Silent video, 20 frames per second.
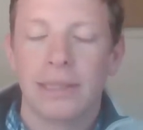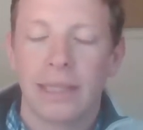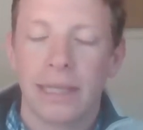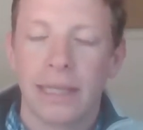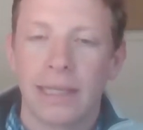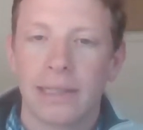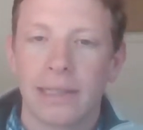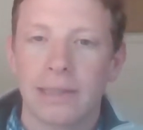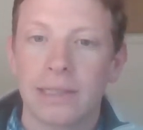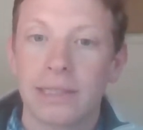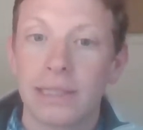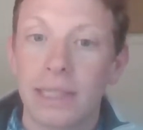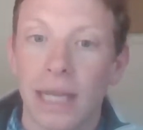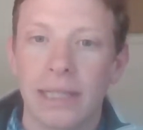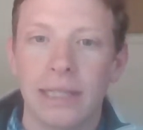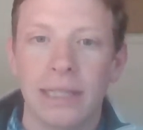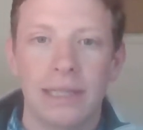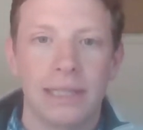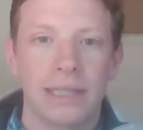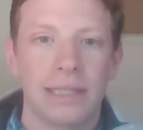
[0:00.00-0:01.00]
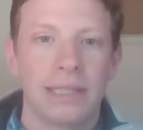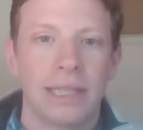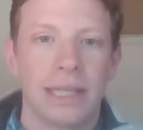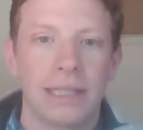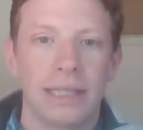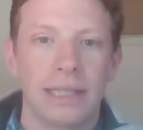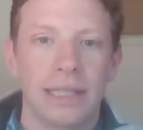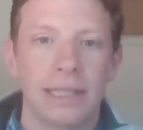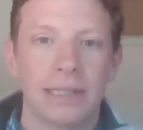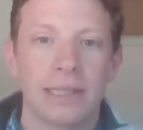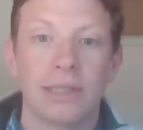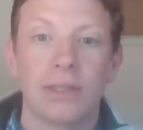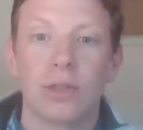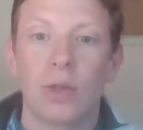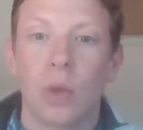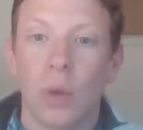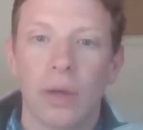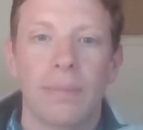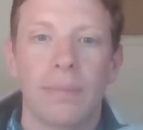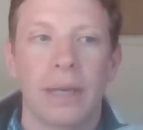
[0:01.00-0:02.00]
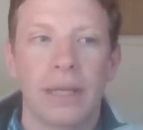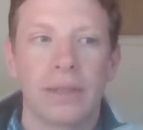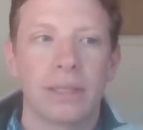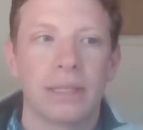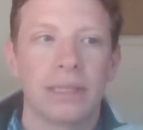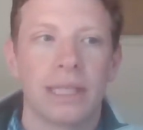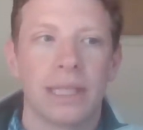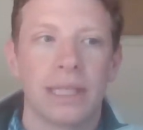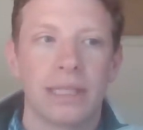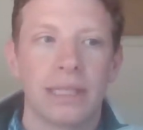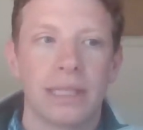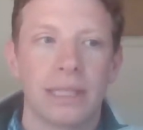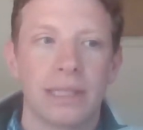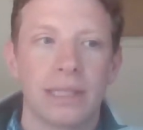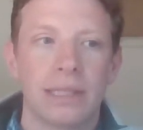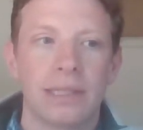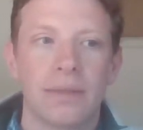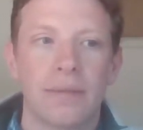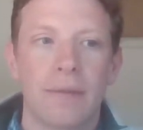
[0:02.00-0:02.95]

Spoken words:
and study these ideas and talk about these ideas.